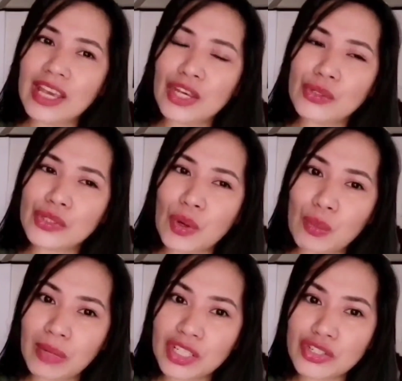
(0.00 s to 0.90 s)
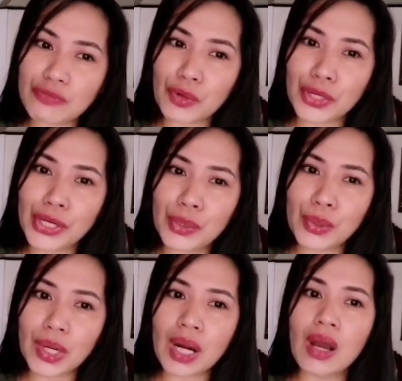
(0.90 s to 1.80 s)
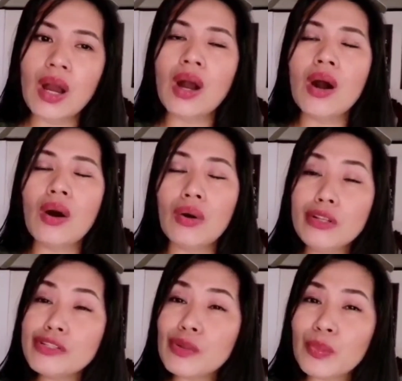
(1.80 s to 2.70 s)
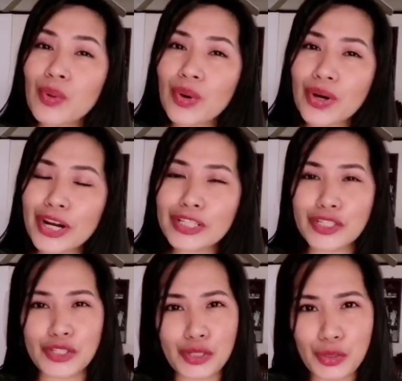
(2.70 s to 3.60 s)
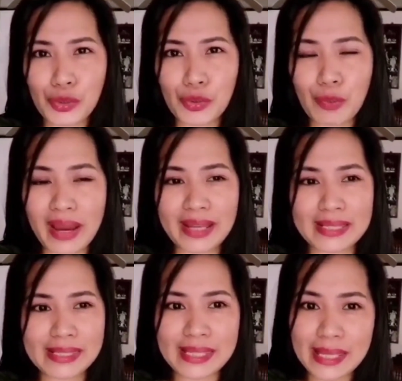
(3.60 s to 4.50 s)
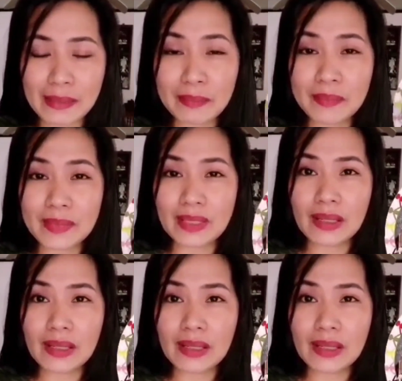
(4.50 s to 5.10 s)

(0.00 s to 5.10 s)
thank you so much for your all support to my team.